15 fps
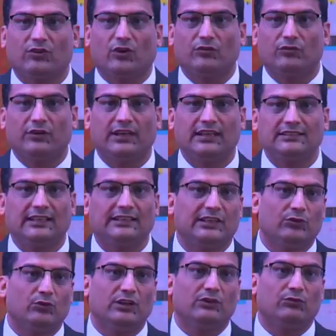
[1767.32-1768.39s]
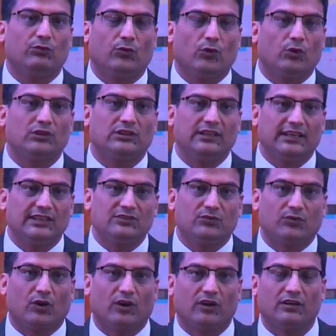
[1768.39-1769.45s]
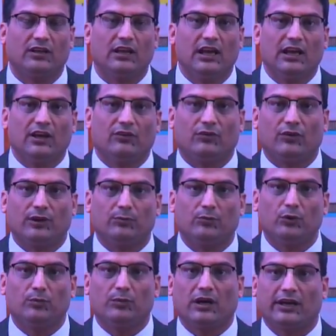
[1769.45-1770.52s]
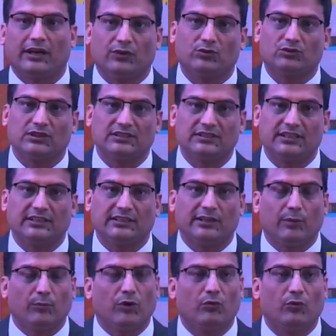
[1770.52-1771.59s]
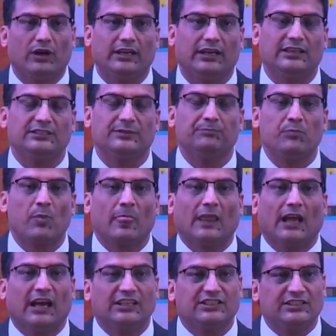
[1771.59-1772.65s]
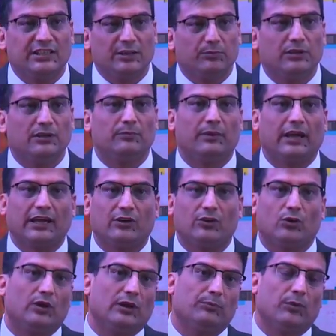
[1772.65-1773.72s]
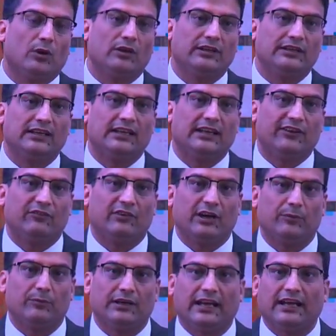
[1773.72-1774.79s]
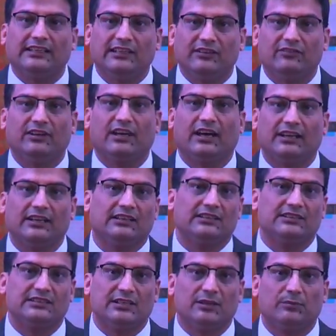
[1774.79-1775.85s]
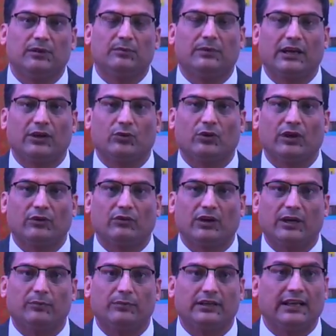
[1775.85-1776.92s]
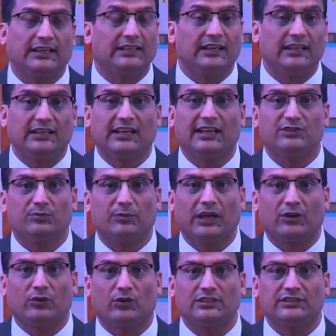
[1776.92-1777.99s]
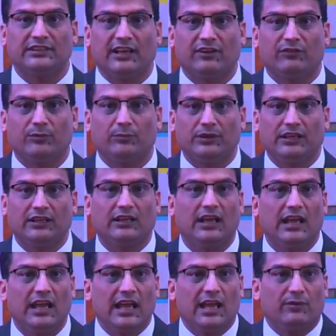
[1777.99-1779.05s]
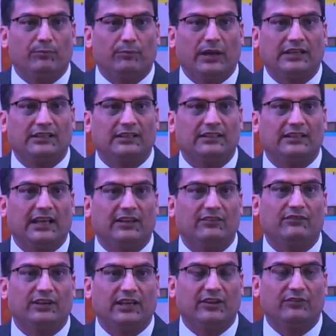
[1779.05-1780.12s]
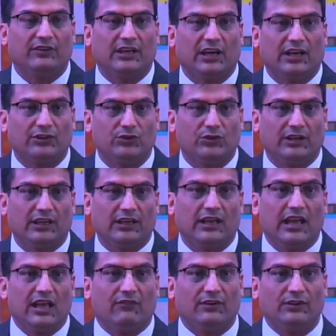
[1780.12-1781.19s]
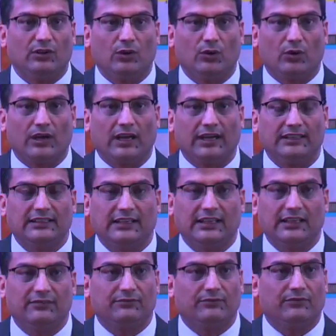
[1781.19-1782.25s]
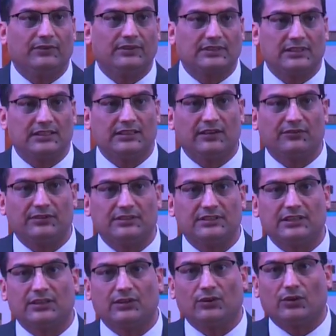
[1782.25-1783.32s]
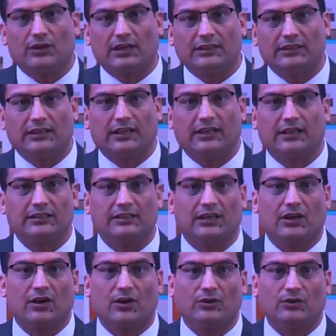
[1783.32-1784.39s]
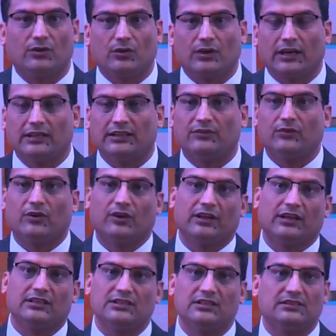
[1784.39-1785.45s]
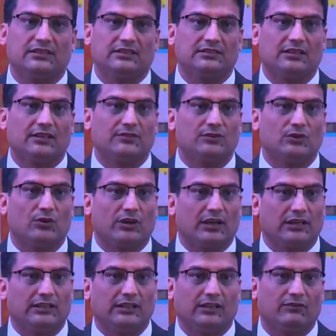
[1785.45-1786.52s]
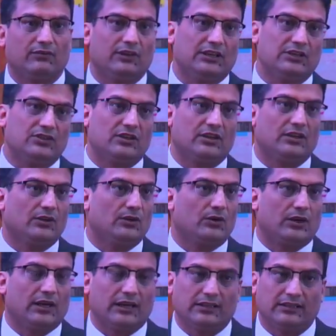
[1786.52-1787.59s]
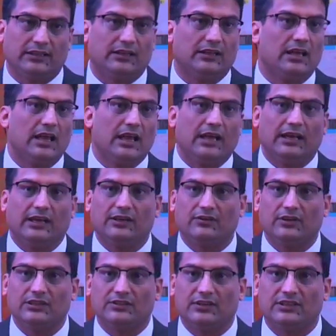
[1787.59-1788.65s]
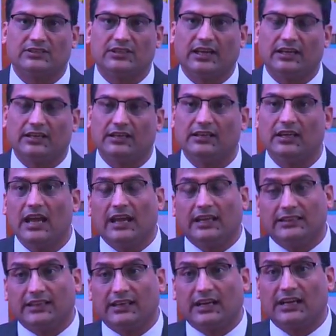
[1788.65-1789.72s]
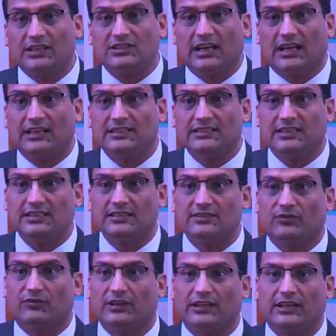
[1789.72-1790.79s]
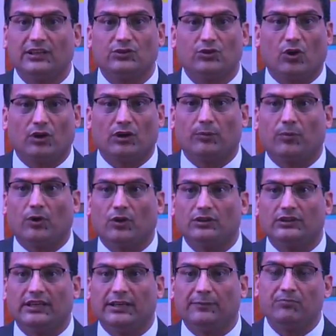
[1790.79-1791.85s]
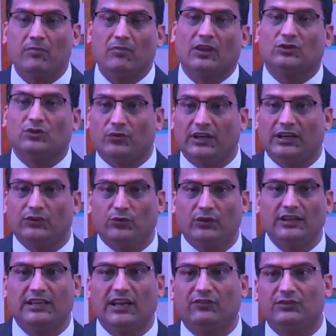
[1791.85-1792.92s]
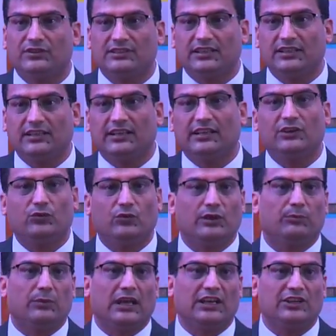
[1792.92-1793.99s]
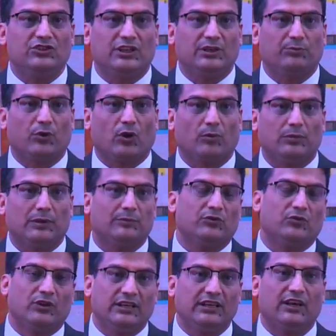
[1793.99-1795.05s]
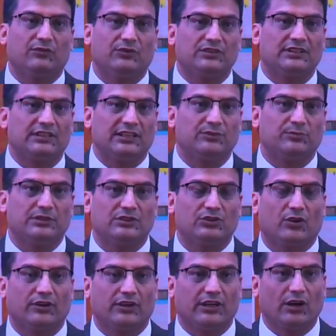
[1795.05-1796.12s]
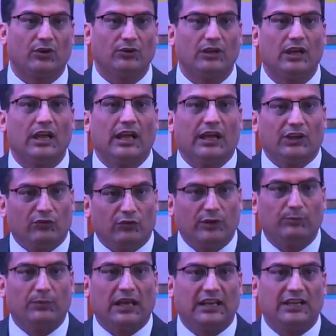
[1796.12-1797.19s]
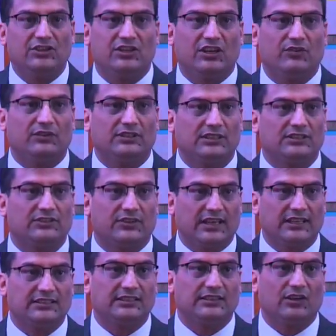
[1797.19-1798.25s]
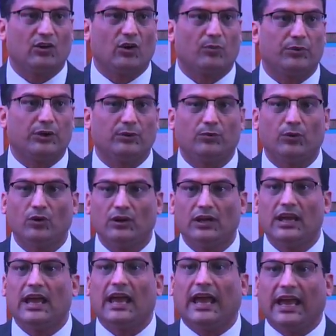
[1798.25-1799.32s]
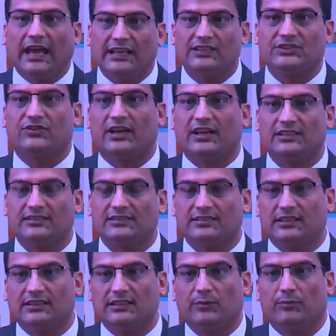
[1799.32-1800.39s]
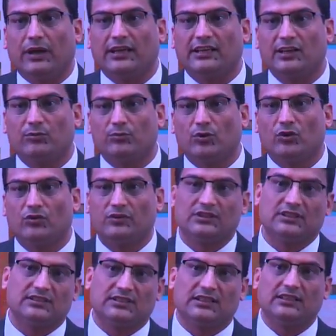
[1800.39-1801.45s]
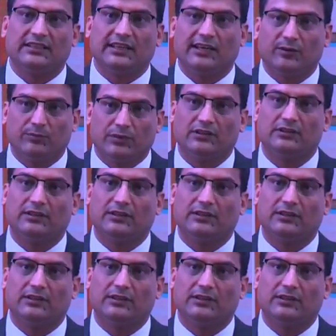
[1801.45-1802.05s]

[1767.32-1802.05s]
confidence? I think you need 4 things for a bull market to sustain. The number one is a stable macro and political environment. I think we are in a stable macro environment. I think India's macro has never been better than where we are today. Whether you look at the fiscal deficit, you look at the current account, you look at the foreign exchange reserves, you look at the inflation, you look at the interest rate cycle. There are challenges. One can talk about so we have twin deficit and a twin balance sheet problem. Twin deficit has been sorted out. Twin balance sheet, which is stress in the corporate book and stress in the banking book, which is still there, but